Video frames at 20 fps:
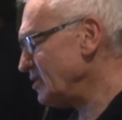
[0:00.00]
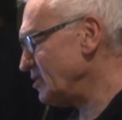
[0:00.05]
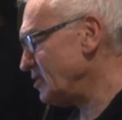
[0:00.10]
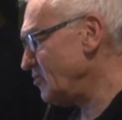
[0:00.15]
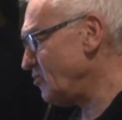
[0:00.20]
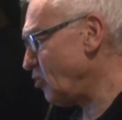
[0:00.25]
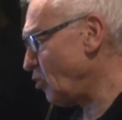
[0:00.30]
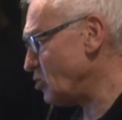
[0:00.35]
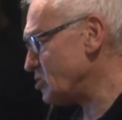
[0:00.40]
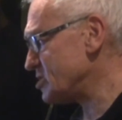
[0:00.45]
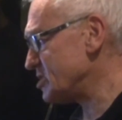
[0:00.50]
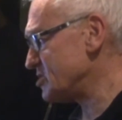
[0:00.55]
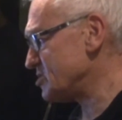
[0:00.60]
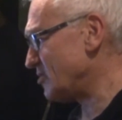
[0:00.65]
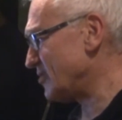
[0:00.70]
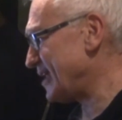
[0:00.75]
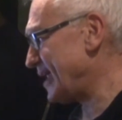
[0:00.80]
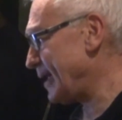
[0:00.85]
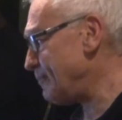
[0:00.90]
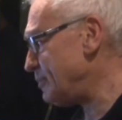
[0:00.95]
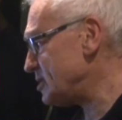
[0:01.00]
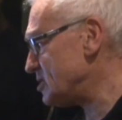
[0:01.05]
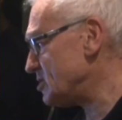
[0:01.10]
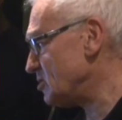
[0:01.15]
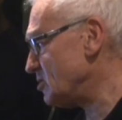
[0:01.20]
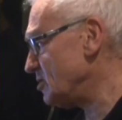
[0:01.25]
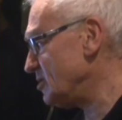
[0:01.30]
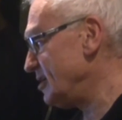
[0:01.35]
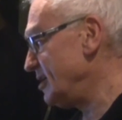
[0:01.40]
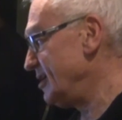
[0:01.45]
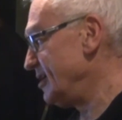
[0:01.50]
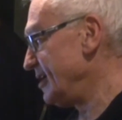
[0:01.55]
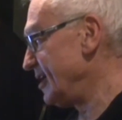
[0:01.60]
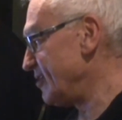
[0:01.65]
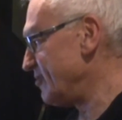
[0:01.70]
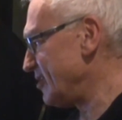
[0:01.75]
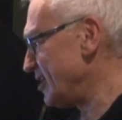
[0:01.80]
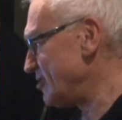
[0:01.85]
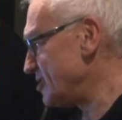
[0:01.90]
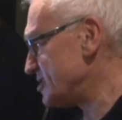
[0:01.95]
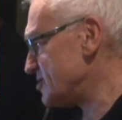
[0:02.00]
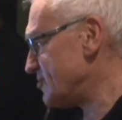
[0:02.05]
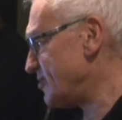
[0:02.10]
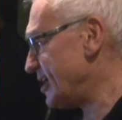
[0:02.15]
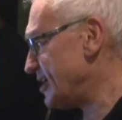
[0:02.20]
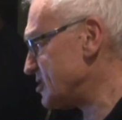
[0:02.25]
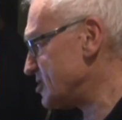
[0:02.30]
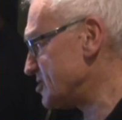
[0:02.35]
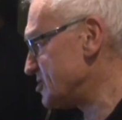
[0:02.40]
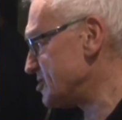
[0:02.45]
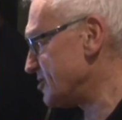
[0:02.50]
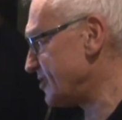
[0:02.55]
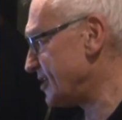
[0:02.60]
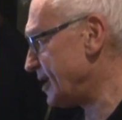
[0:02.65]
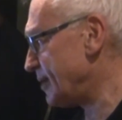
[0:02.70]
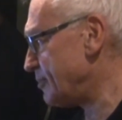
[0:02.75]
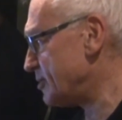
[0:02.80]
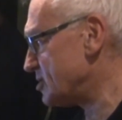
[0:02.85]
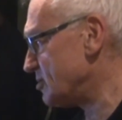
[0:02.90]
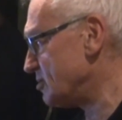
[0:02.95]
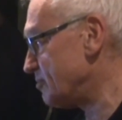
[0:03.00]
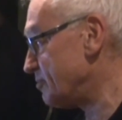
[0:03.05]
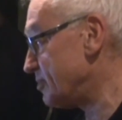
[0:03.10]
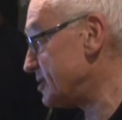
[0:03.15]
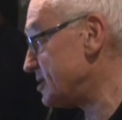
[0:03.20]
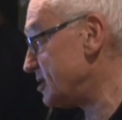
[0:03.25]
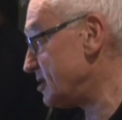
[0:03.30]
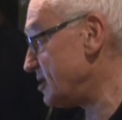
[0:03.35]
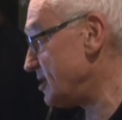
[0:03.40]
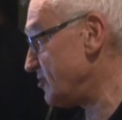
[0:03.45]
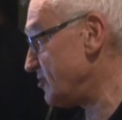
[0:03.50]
forces of capital and various fractions of capital, particularly